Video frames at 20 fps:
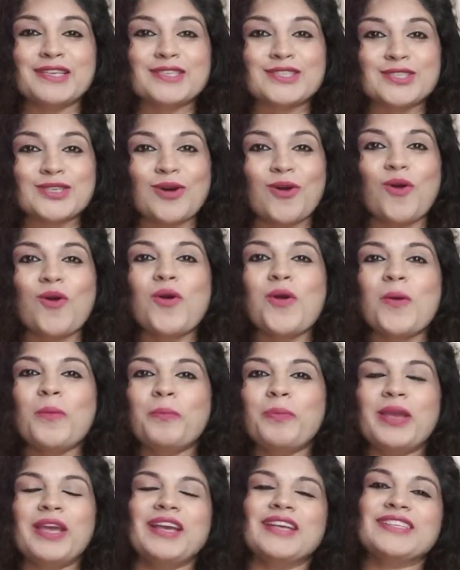So
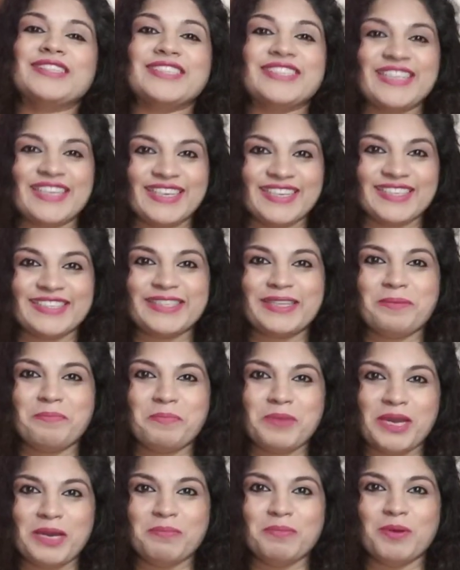PhD is the
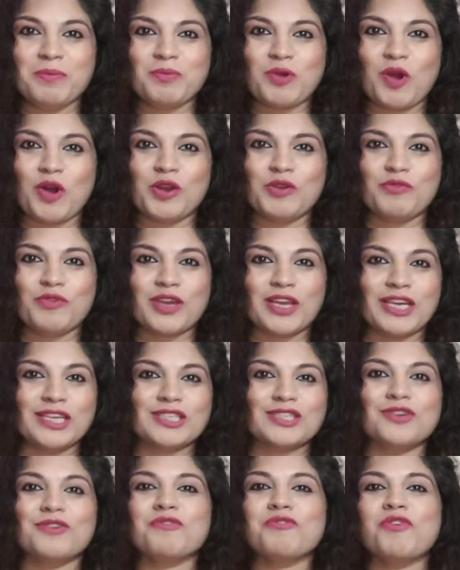minimum
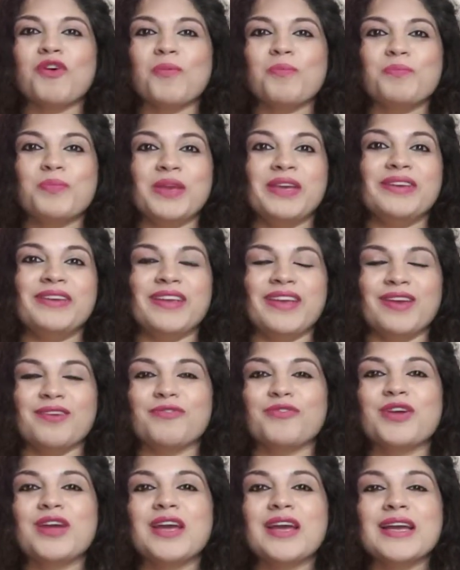qualification for
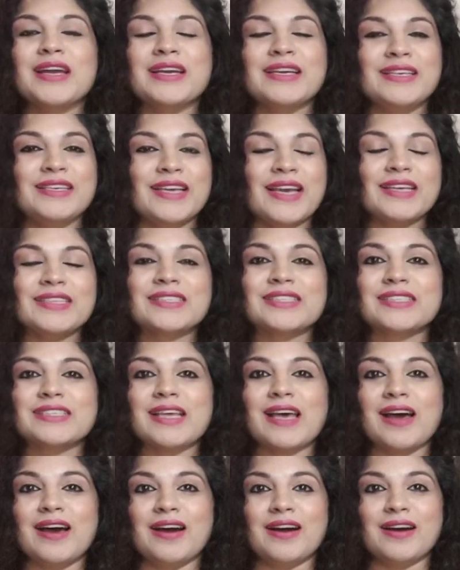PDF.
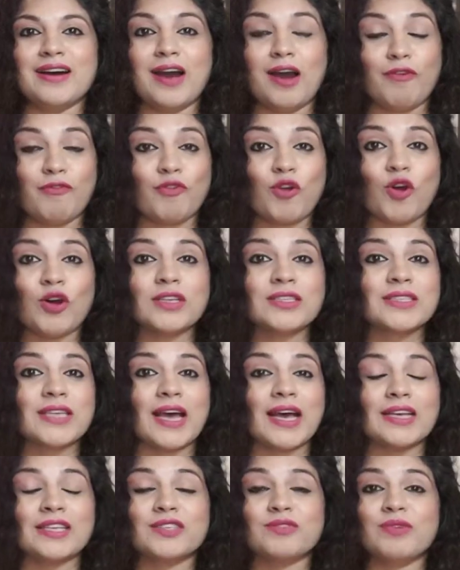Yes, of course,
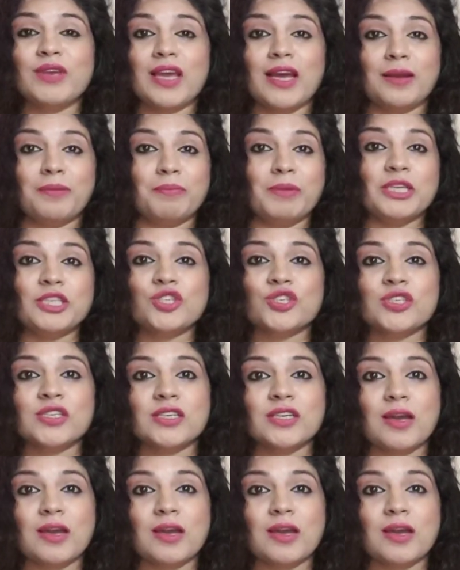as we had mentioned